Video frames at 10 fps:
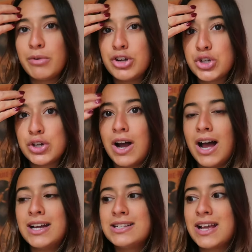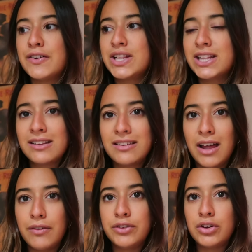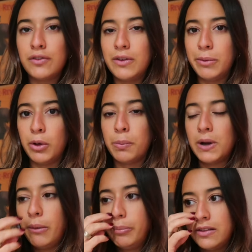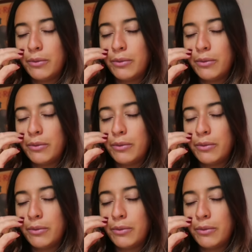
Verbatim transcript: I'm gonna show you guys everything that's left of the meal prep